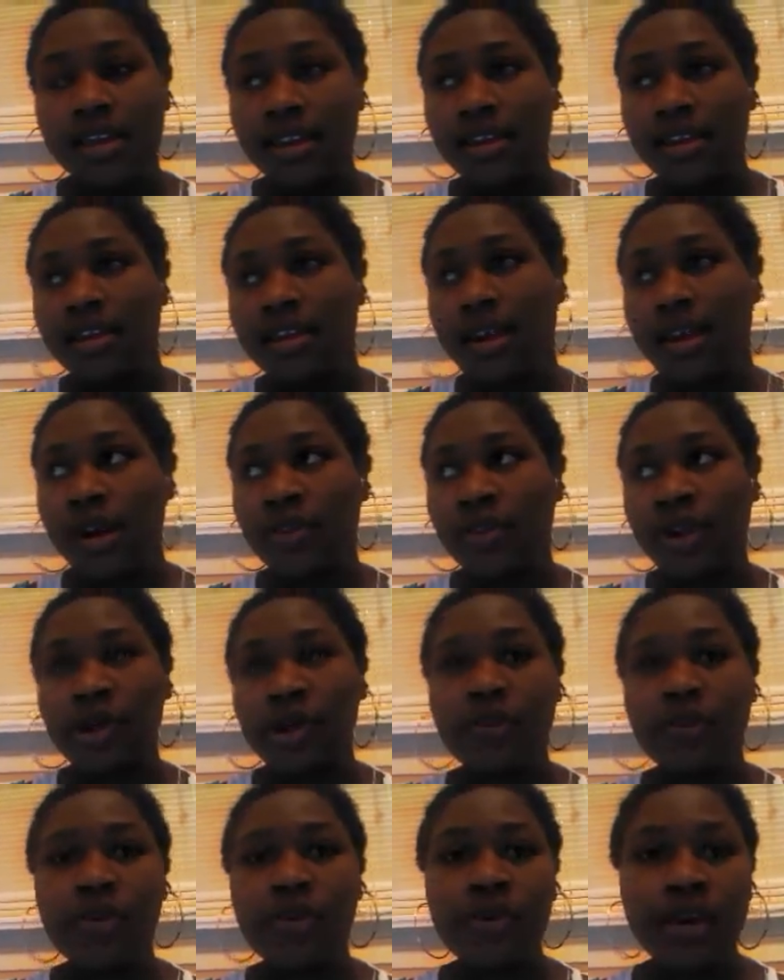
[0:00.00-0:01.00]
You know, there
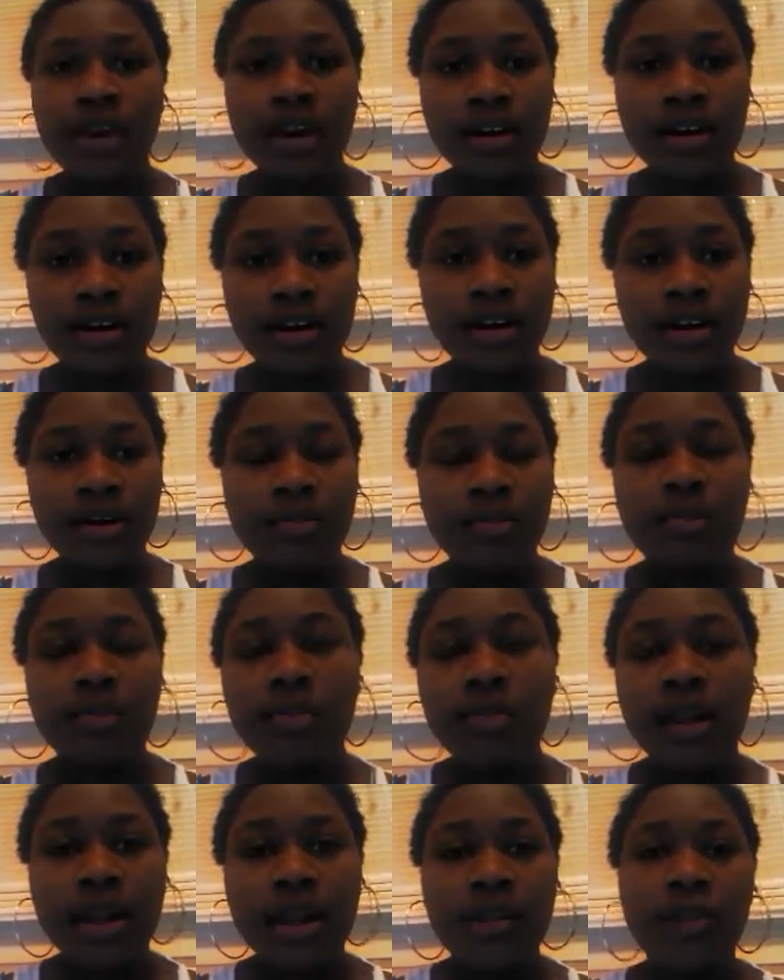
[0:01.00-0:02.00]
are more
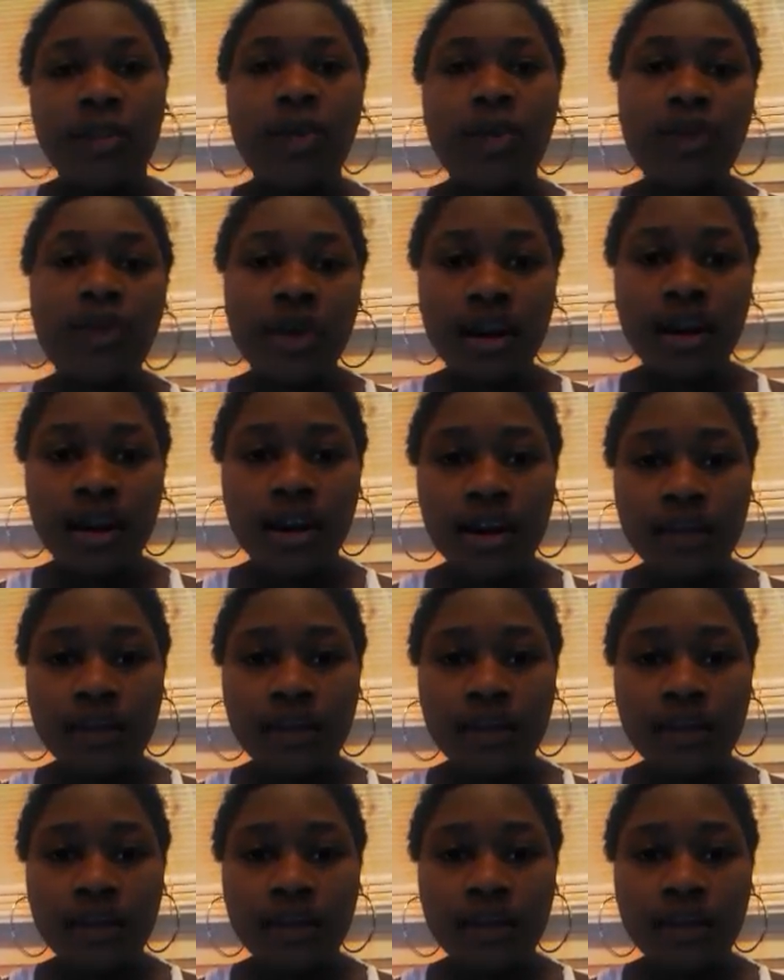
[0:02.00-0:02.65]
and more